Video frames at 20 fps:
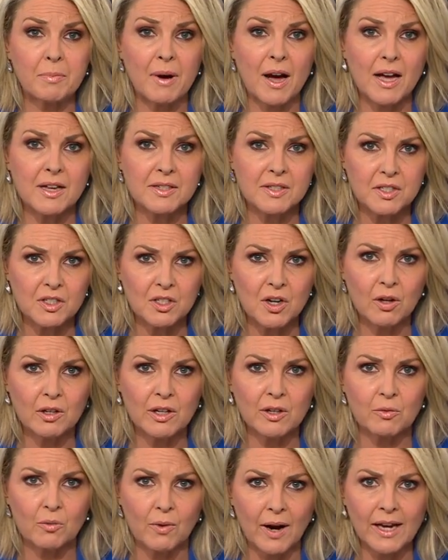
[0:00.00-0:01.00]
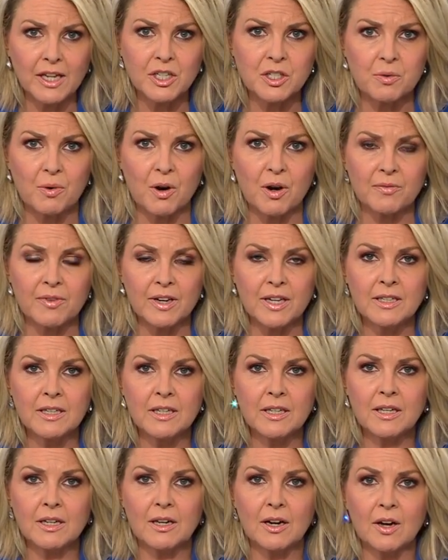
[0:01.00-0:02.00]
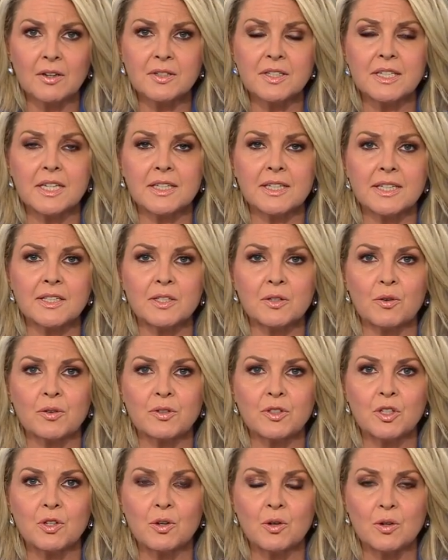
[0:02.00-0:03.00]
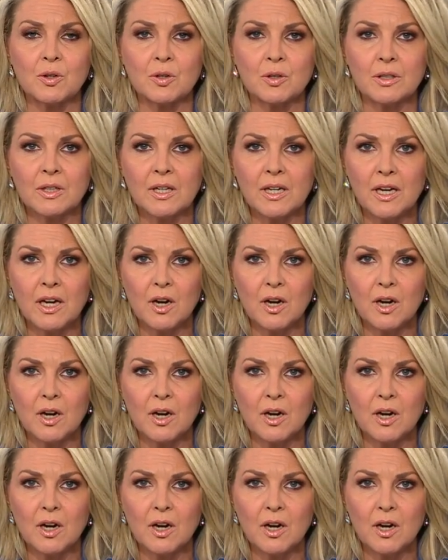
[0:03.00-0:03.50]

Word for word: by a stolen Range Rover on Sydney's North Shore.